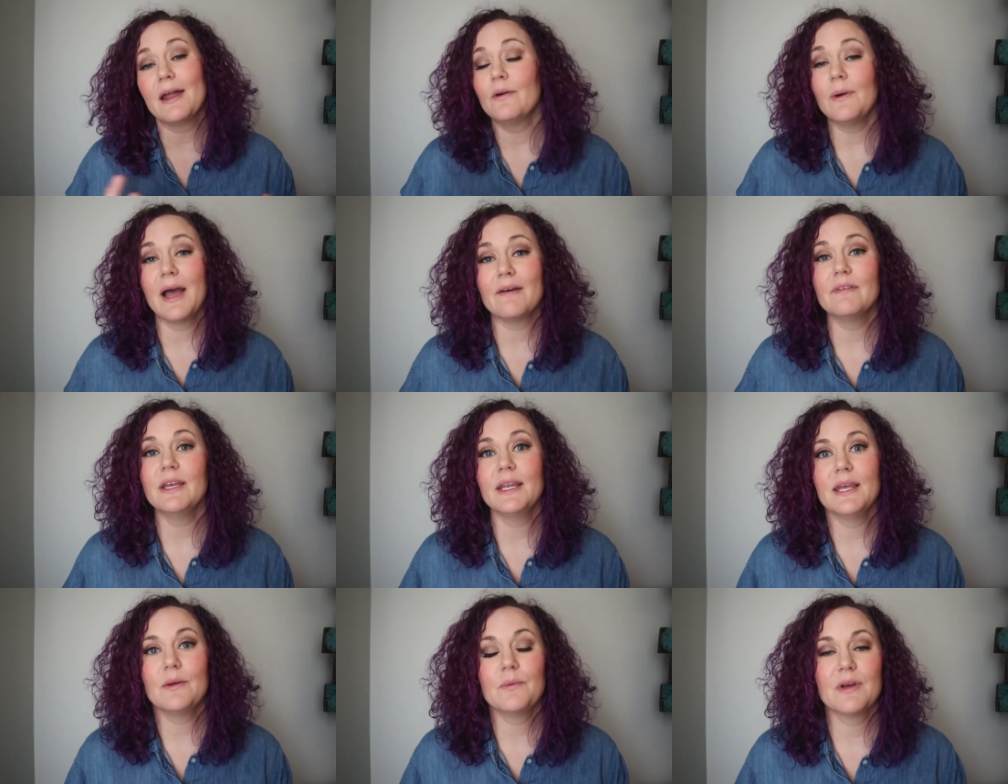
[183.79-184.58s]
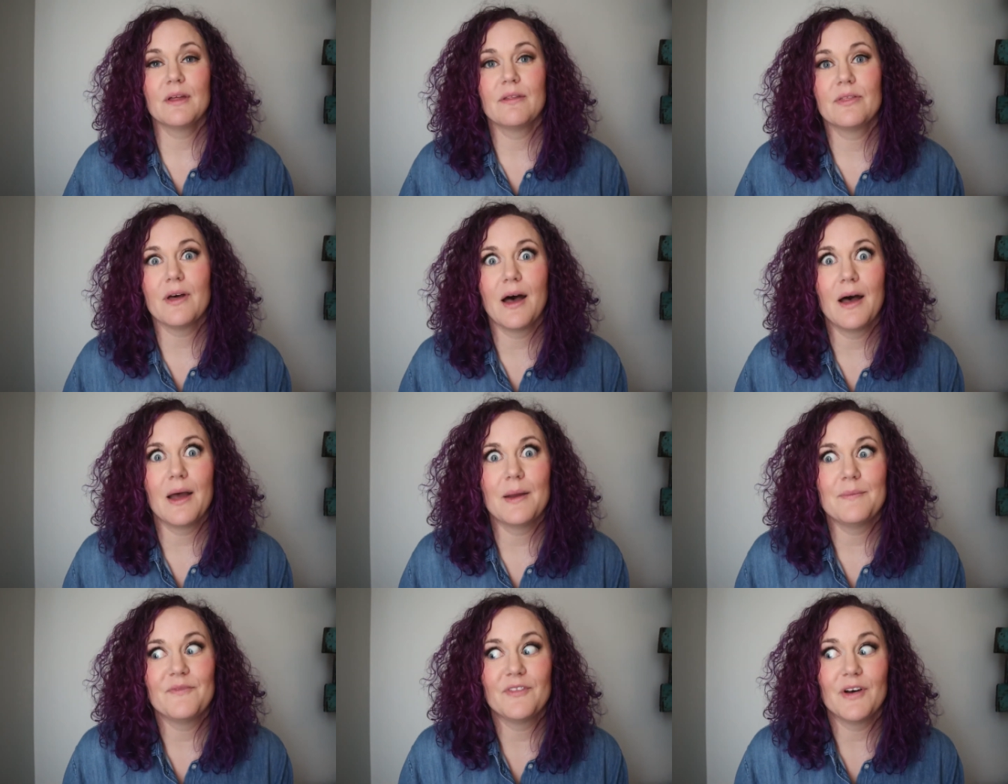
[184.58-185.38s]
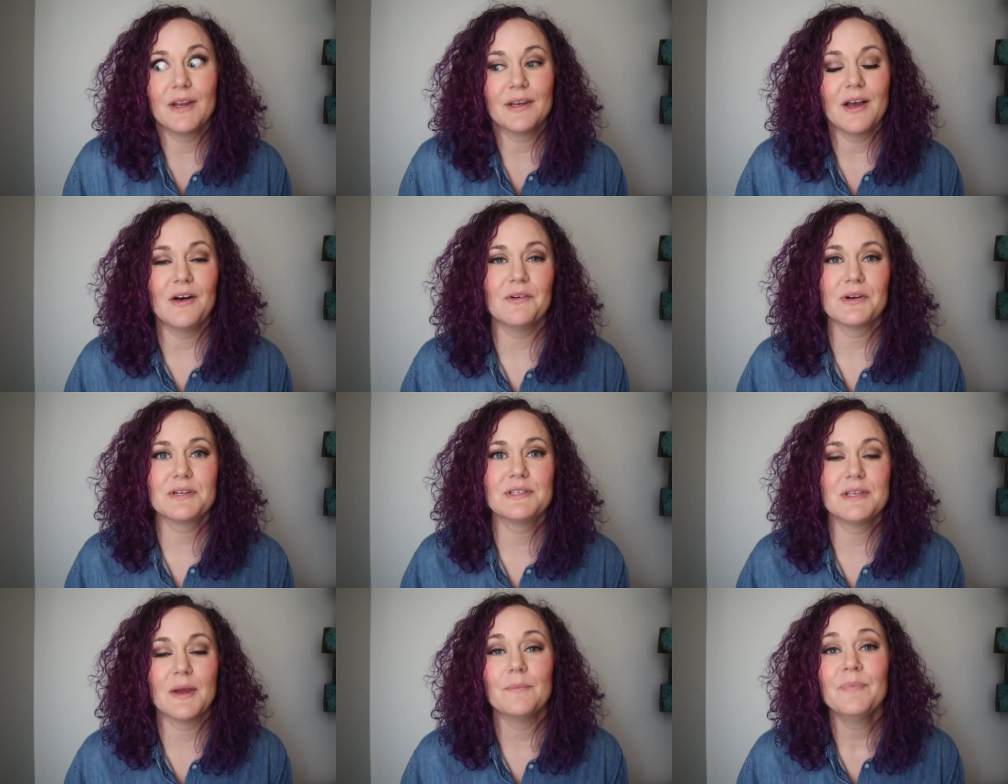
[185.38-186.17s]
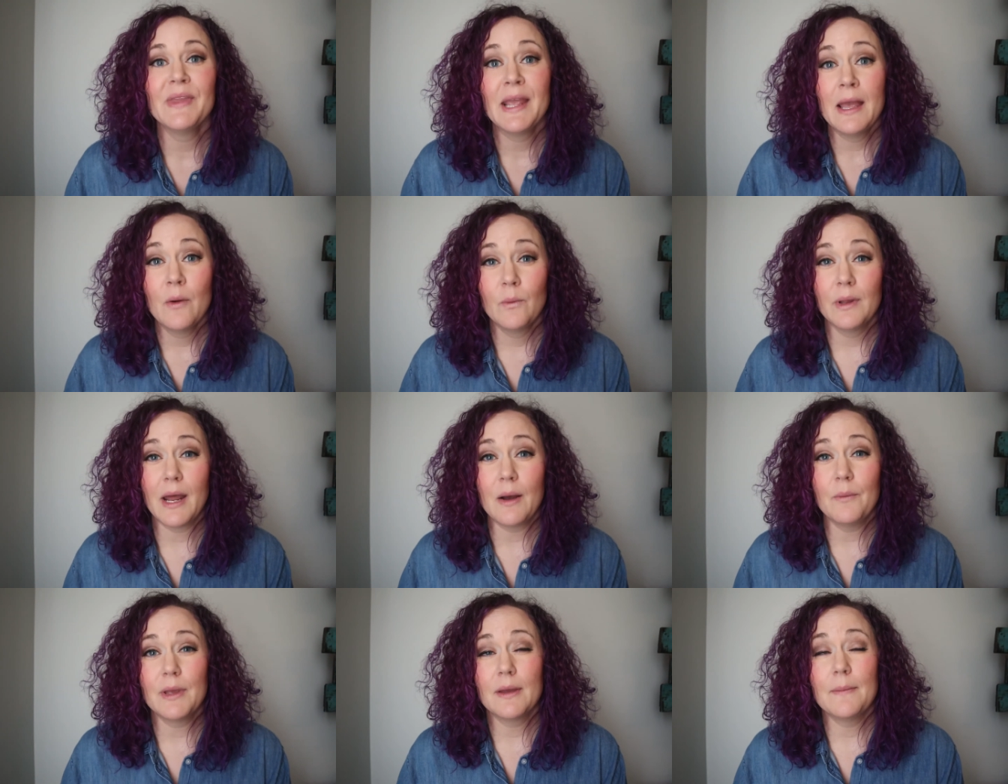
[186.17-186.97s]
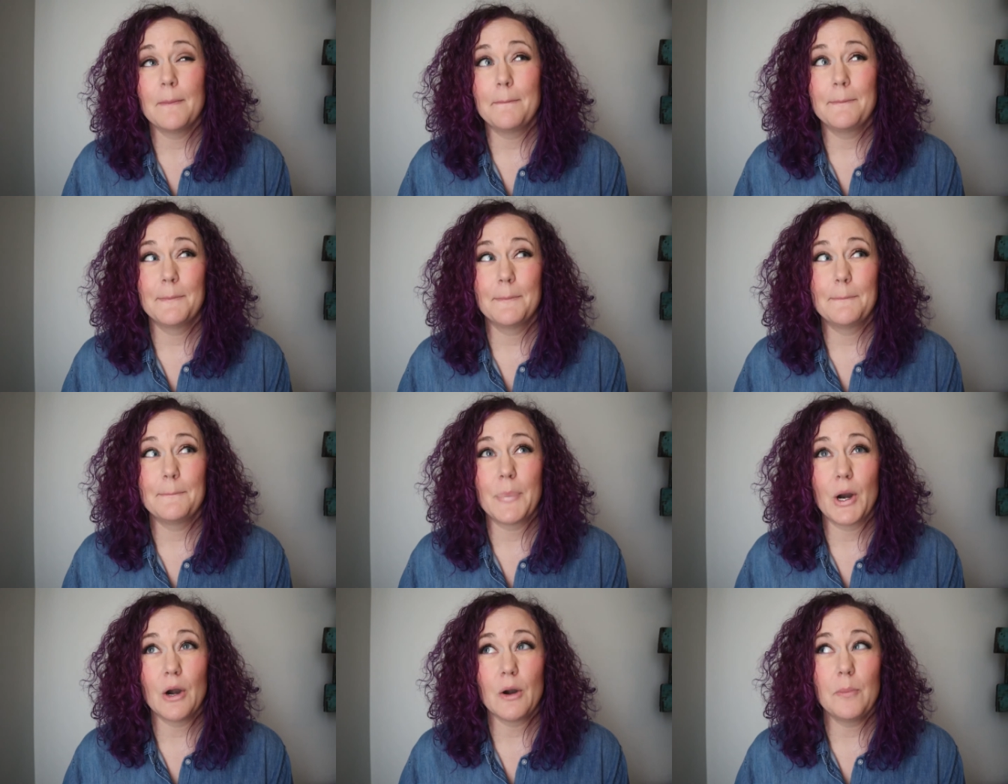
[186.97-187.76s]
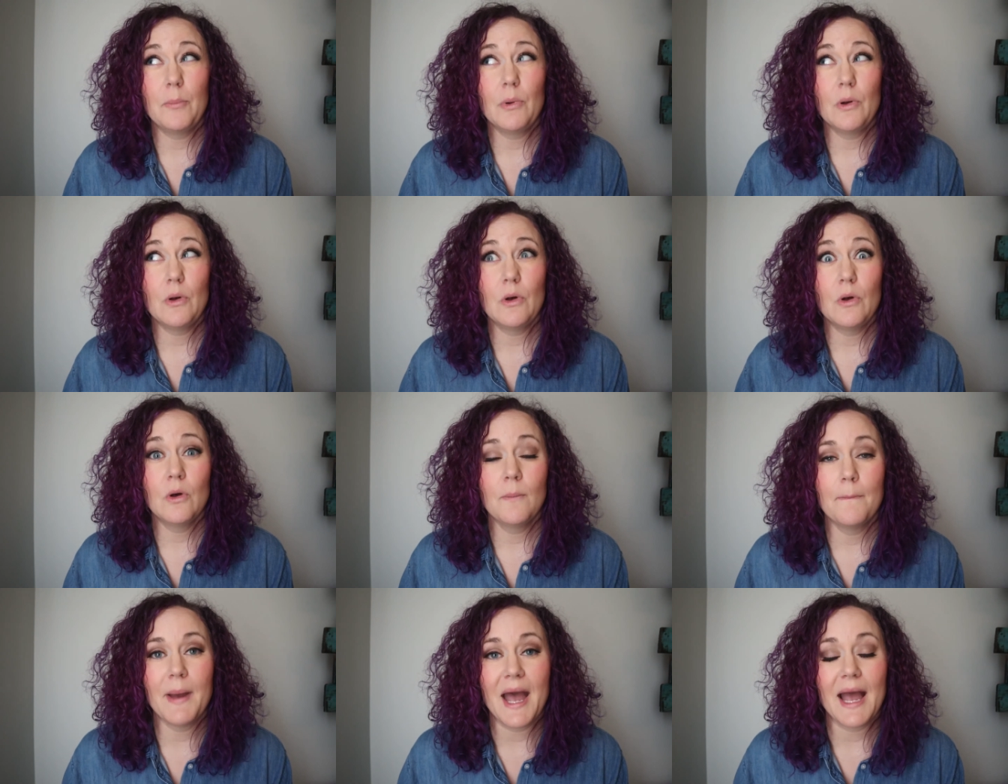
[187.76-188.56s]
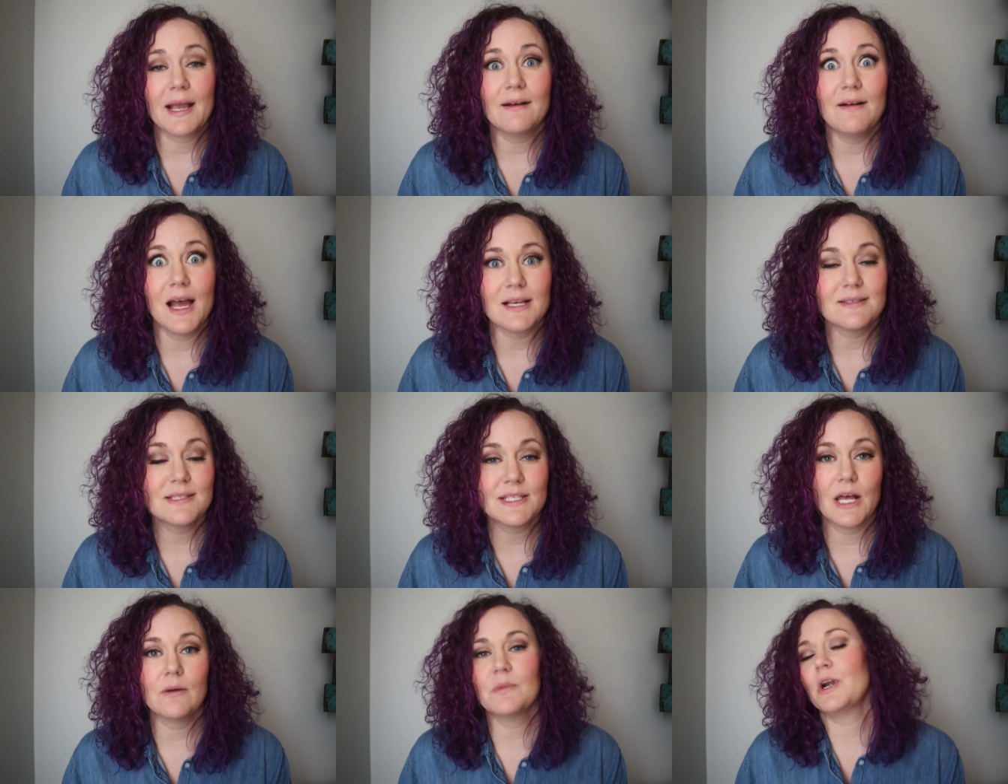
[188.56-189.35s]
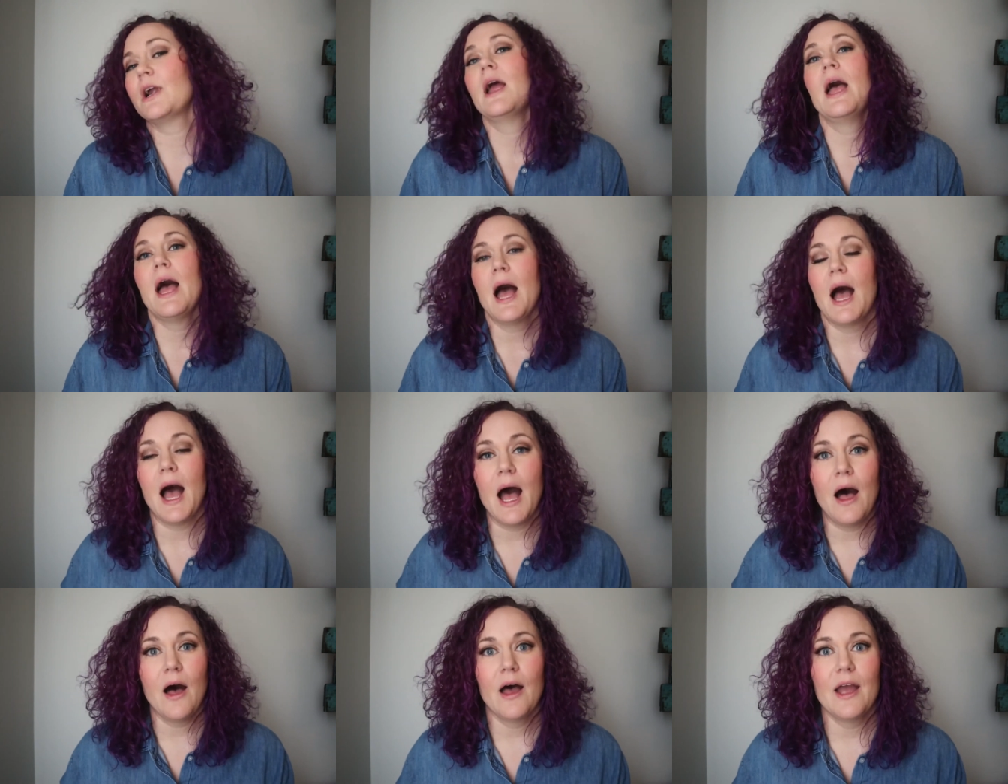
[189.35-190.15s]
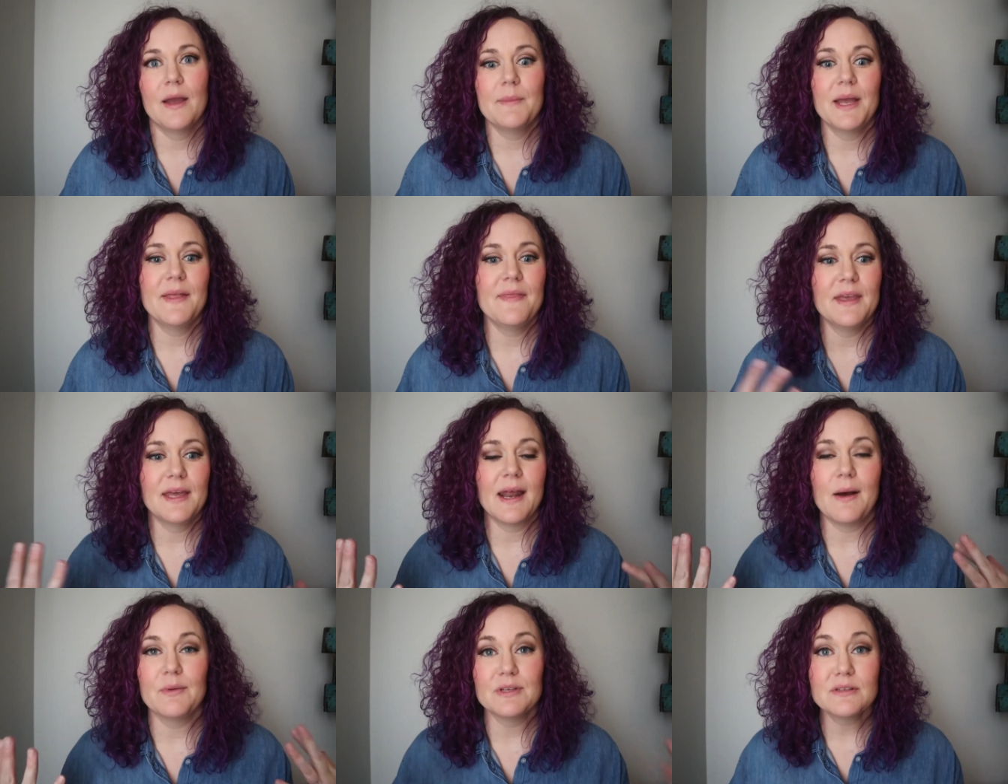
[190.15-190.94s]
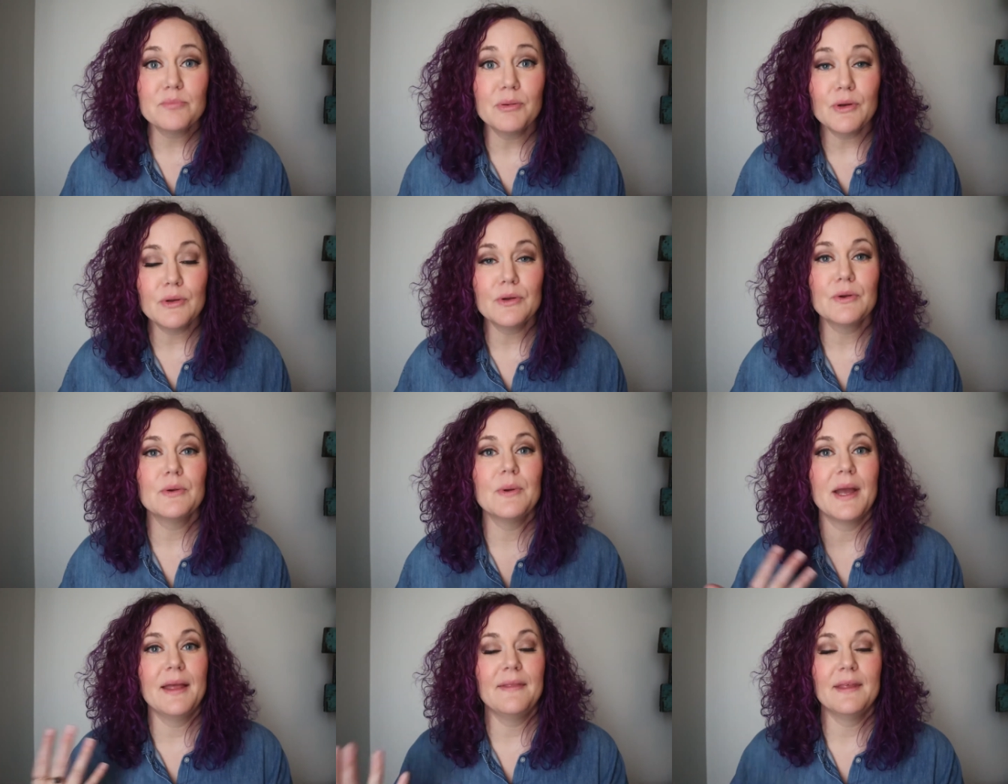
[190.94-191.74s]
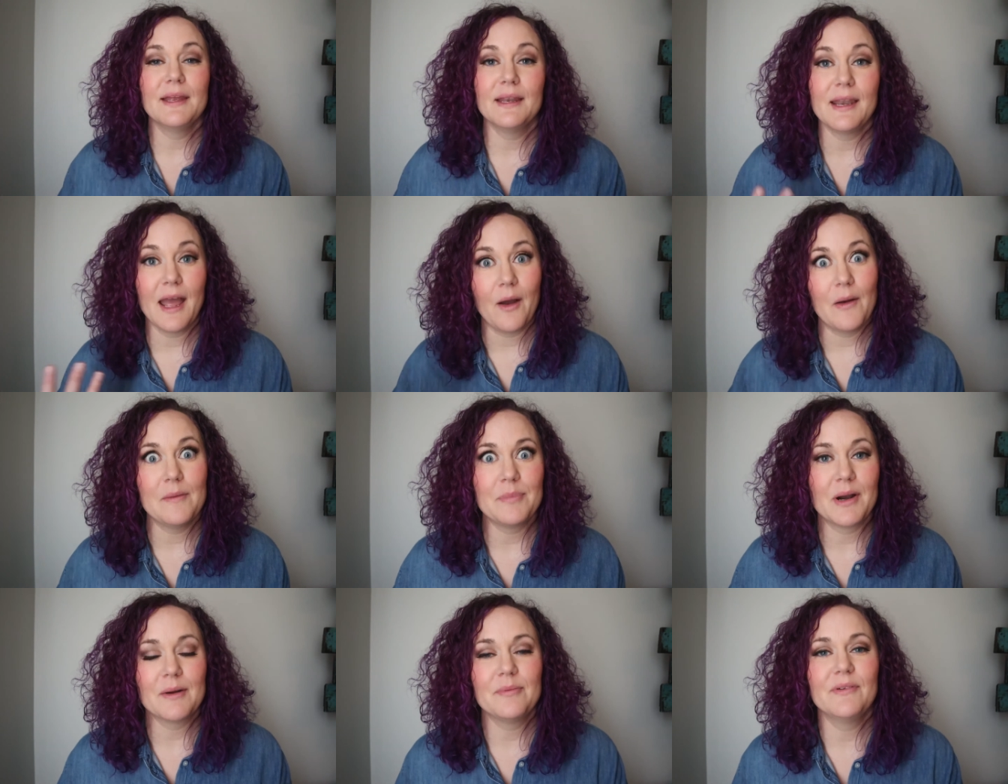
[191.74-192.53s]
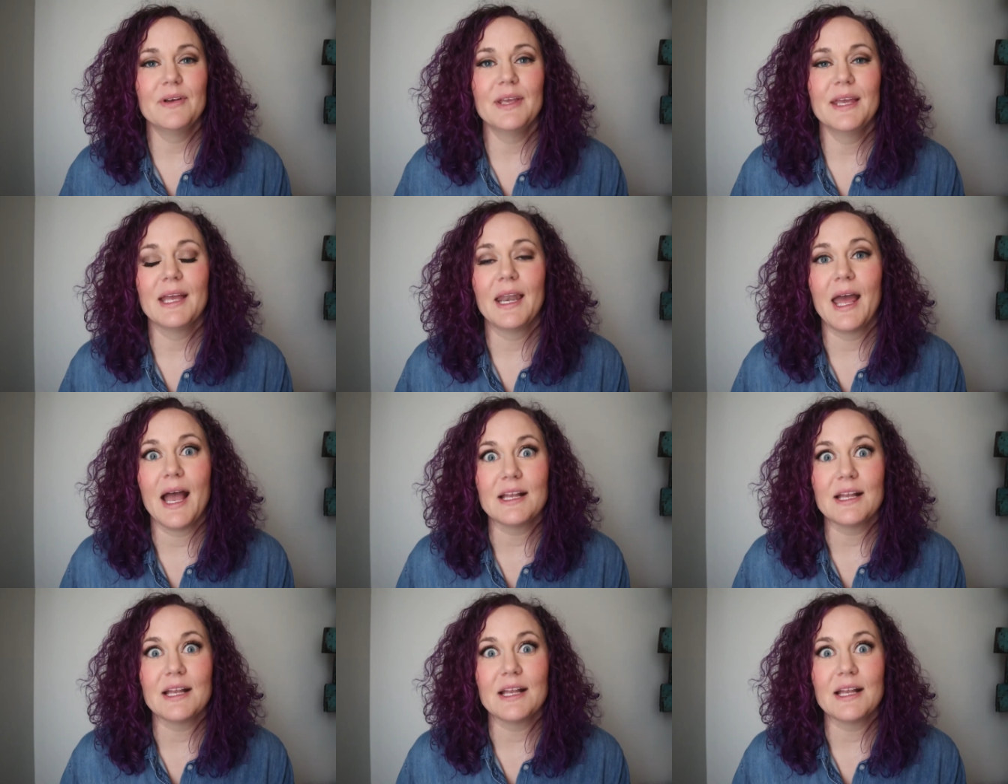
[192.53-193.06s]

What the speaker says: I don't have any with fun colors. So when I went purple back last summer, and then I was blue, and then now I'm purple again.